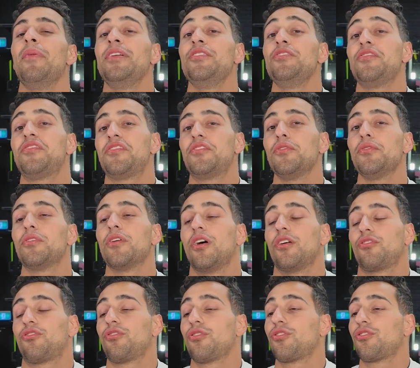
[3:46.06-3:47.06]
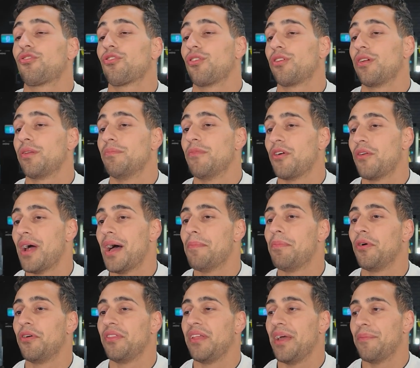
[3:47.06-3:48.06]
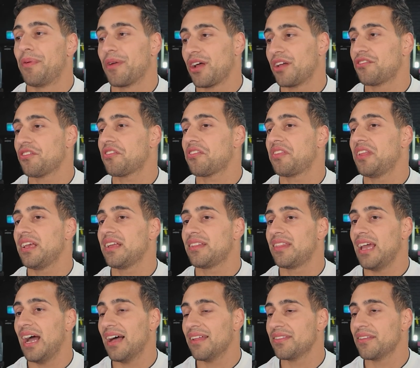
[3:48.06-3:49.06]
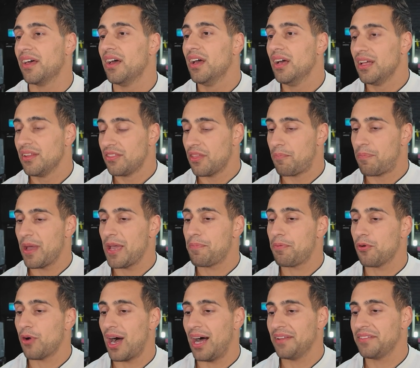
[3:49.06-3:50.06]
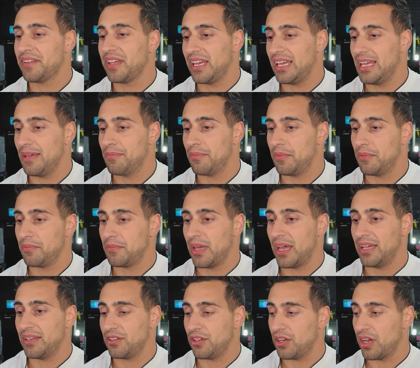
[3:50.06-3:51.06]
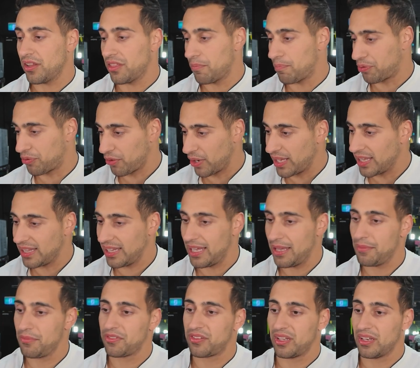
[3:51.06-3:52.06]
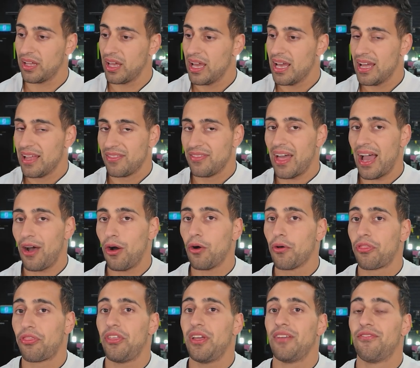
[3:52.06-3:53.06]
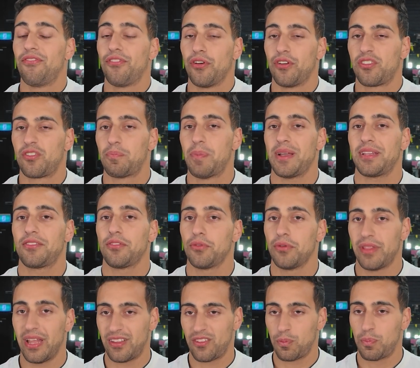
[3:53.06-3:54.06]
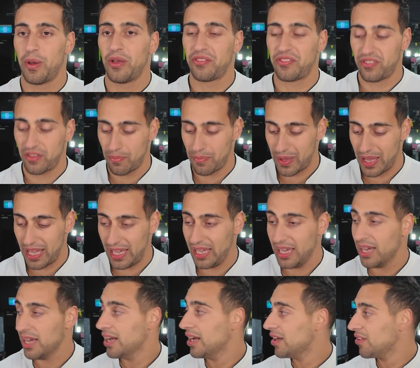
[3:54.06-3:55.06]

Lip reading: mean, you still got Sugar Sean and Merab on there, but I just think the people under him and, the prelims and that whole thing for a spectacle that's supposed to be